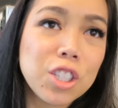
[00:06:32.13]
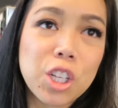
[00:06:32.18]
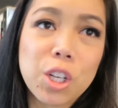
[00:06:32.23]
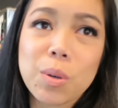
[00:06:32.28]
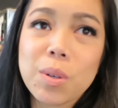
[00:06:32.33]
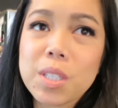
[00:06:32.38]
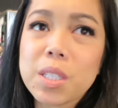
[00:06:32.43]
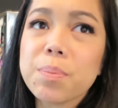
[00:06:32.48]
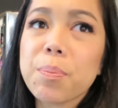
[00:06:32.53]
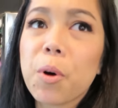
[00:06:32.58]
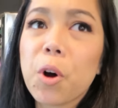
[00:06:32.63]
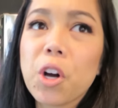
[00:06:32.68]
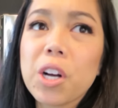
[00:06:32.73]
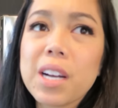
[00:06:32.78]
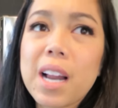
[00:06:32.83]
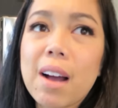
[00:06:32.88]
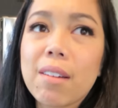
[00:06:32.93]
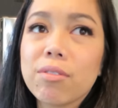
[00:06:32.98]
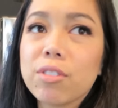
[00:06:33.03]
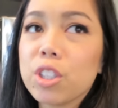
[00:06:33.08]
She was
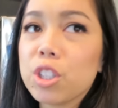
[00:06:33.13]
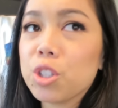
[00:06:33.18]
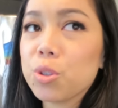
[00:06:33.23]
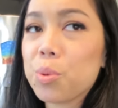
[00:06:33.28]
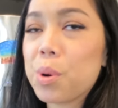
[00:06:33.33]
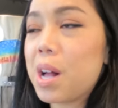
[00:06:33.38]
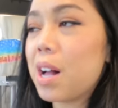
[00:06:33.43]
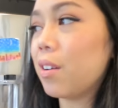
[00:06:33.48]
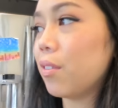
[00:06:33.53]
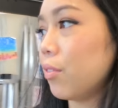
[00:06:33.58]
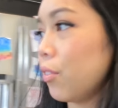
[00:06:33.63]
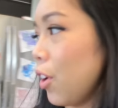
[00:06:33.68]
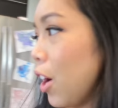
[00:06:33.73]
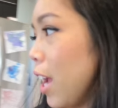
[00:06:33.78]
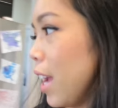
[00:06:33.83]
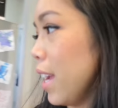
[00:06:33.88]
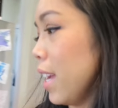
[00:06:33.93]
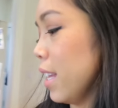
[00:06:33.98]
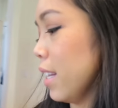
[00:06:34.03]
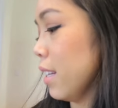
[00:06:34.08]
born after 12,
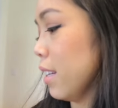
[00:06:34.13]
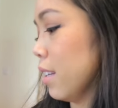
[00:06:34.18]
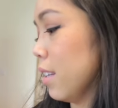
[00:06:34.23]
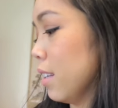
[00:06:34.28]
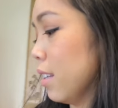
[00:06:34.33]
right?